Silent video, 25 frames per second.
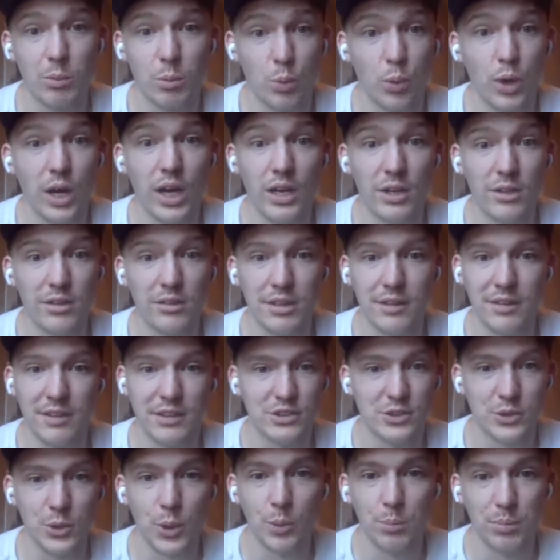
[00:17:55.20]
well, and then
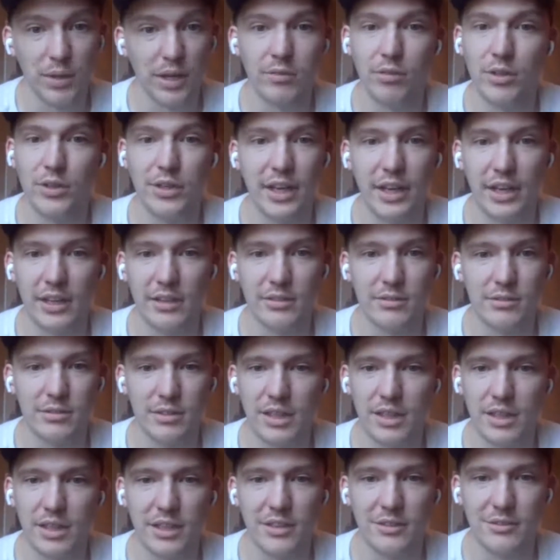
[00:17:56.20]
show up every day
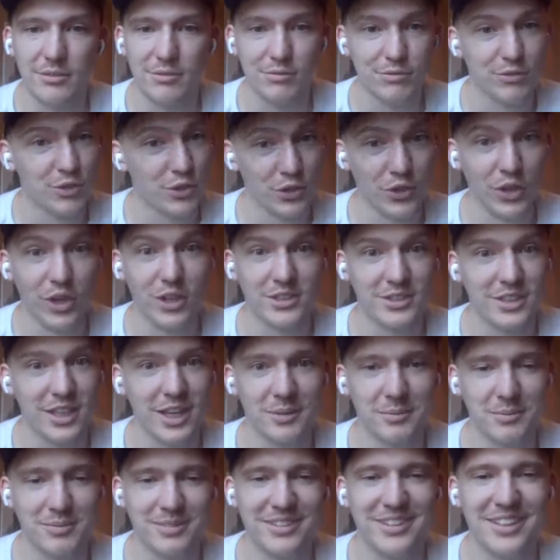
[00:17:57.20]
for a long
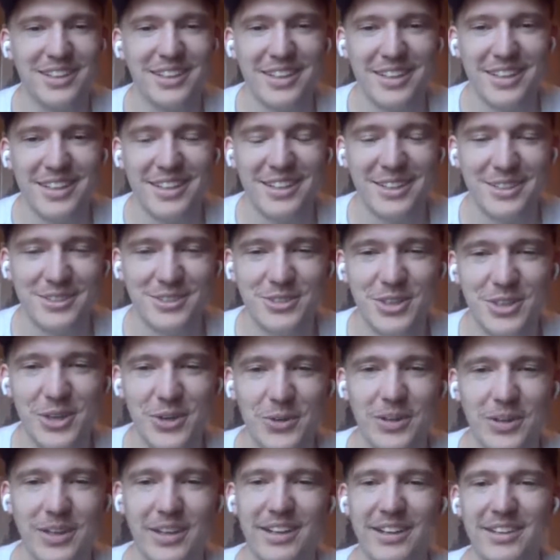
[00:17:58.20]
time. There's
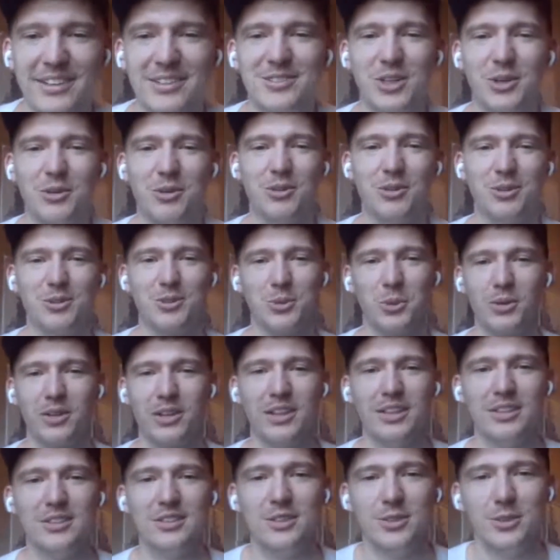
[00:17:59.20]
no real
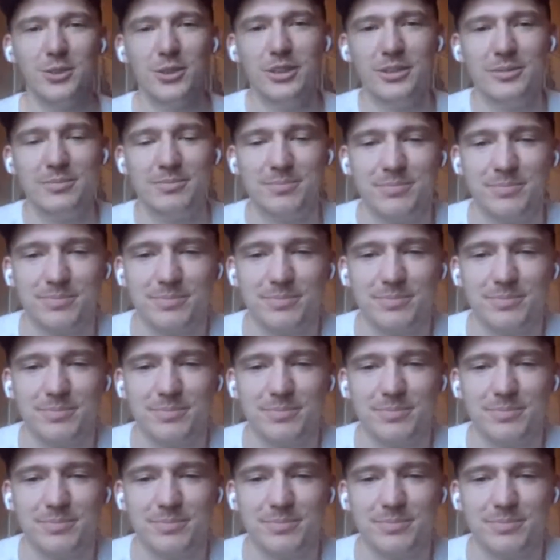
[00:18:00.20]
shortcut to it.